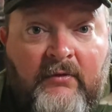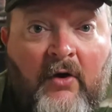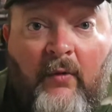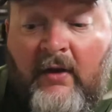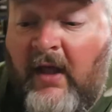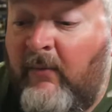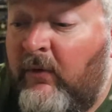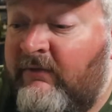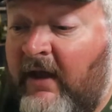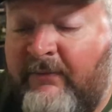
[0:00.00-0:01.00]
We'll go into a lot
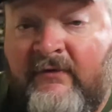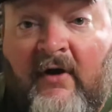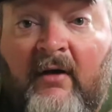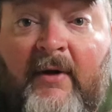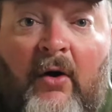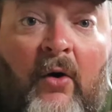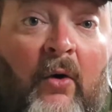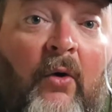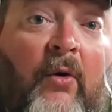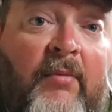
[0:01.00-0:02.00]
more depth and talk about a
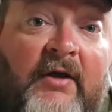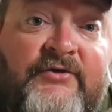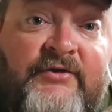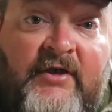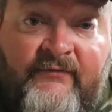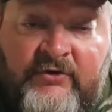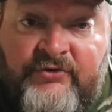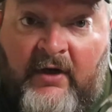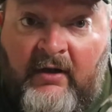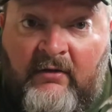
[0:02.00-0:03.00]
whole bunch of different
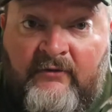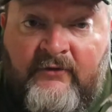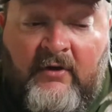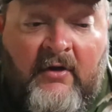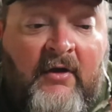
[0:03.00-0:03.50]
trailers